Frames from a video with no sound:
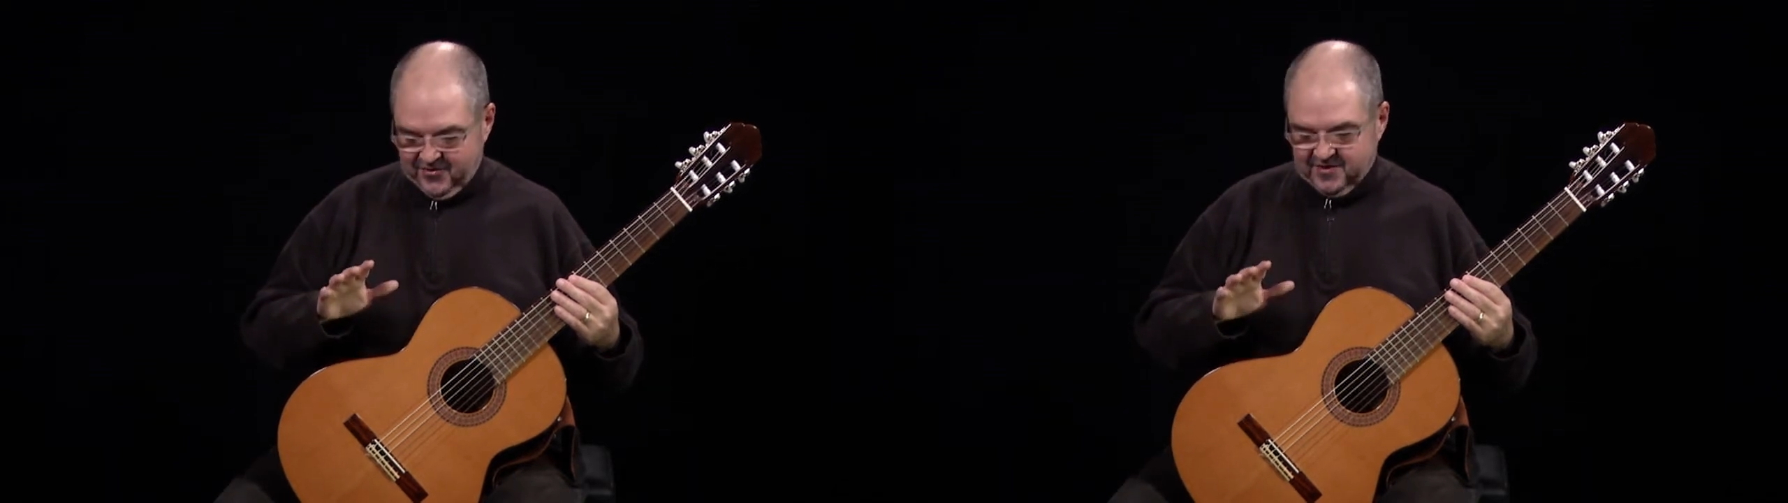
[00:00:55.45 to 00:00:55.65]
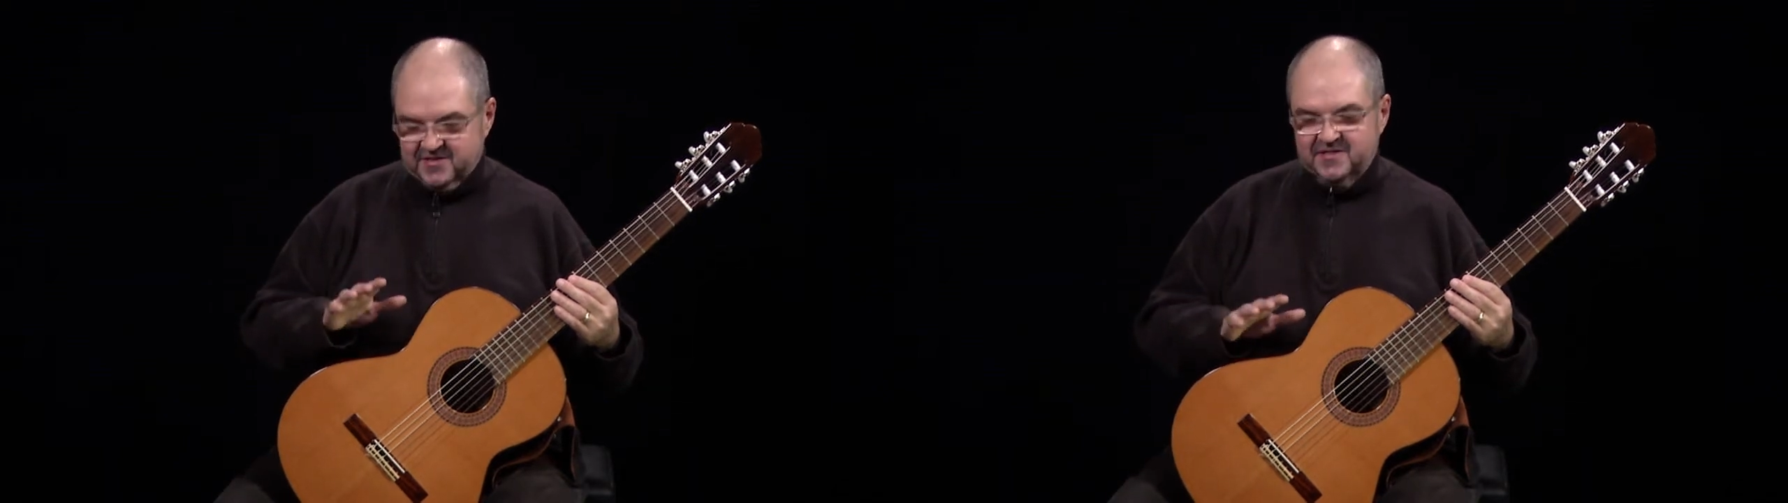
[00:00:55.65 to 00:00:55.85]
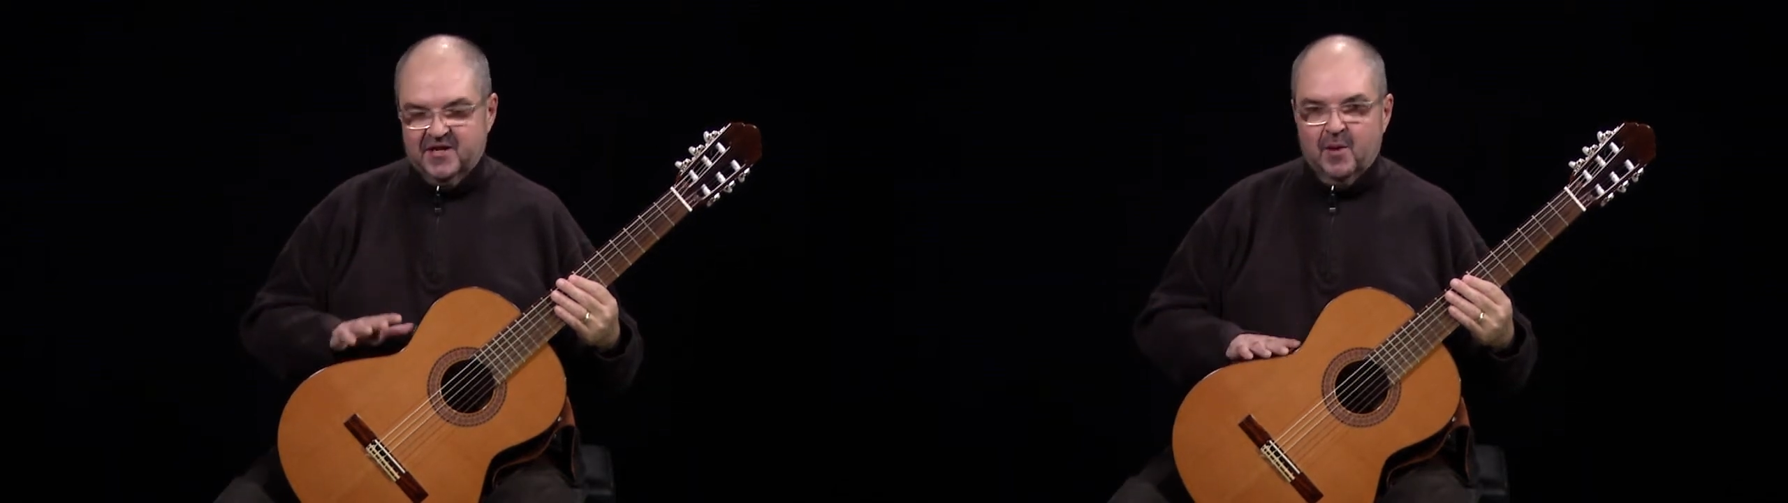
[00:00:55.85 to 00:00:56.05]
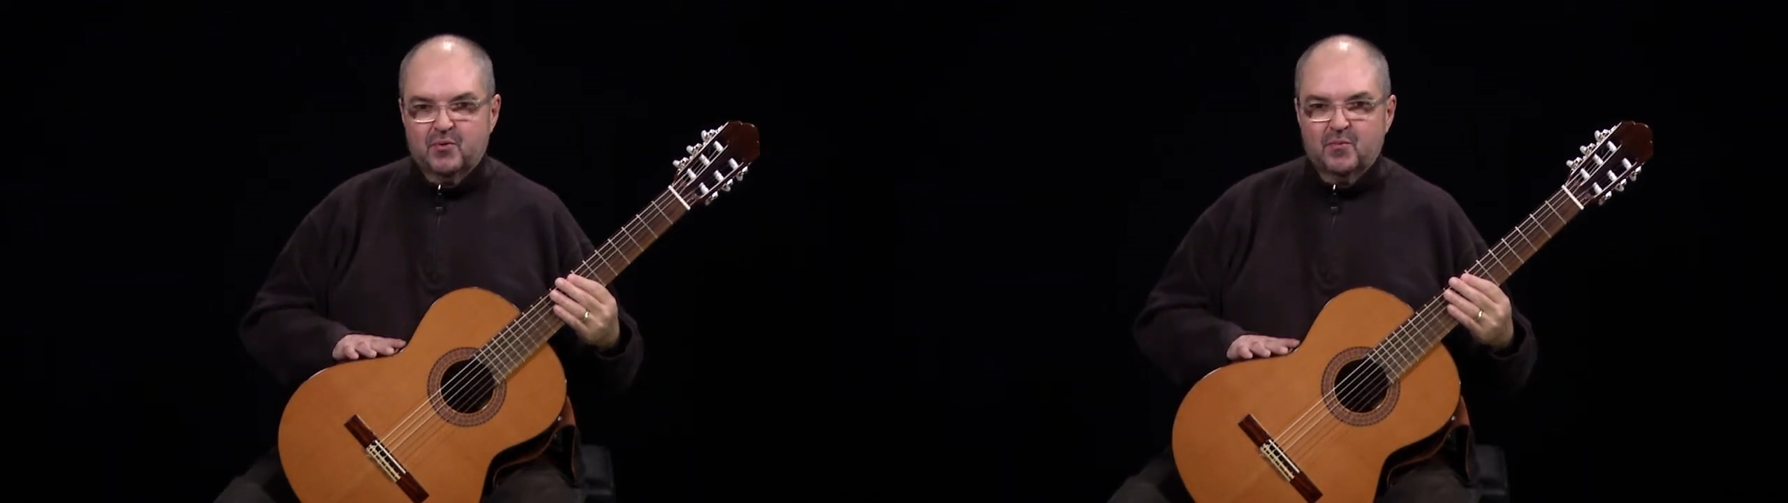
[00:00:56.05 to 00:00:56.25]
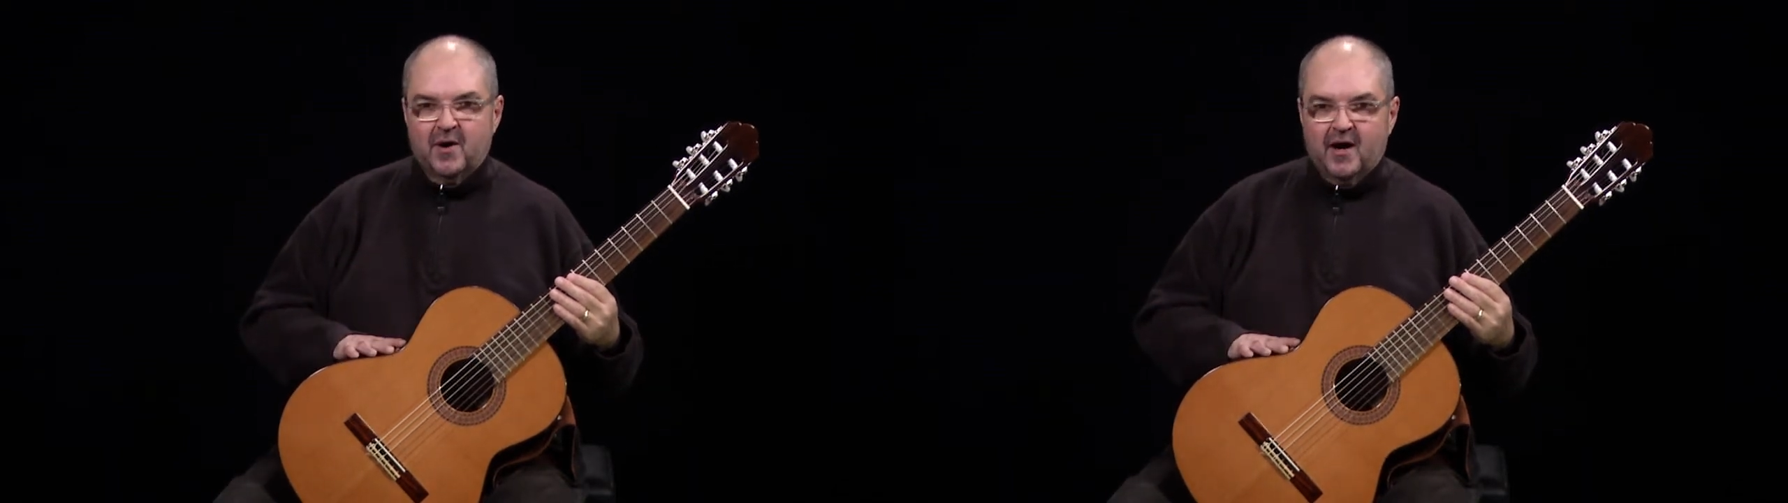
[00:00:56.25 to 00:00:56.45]
This is the
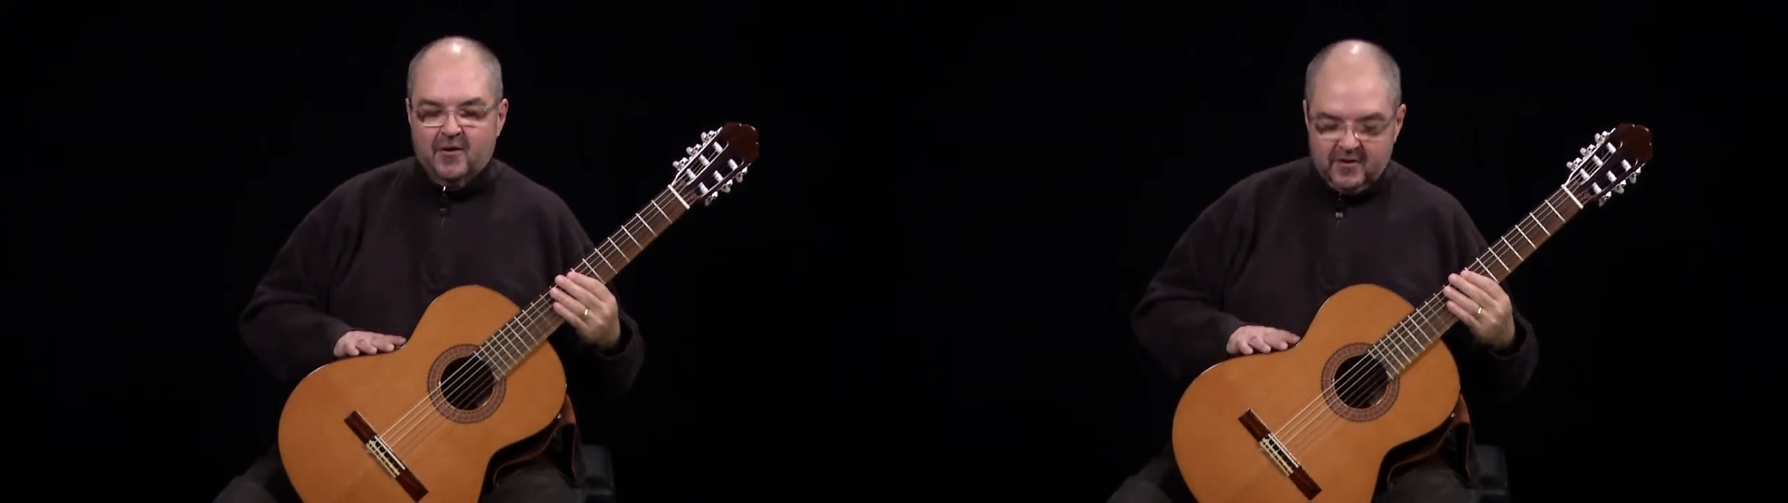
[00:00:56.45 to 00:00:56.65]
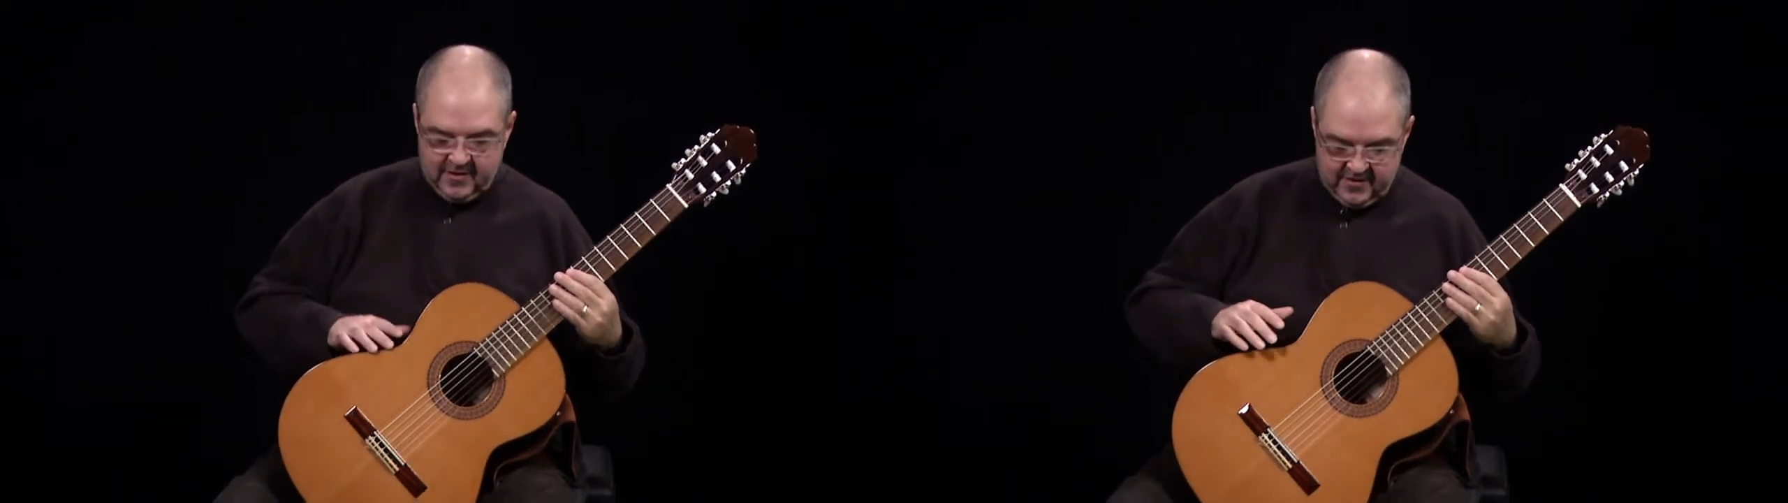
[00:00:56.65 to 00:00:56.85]
upper bow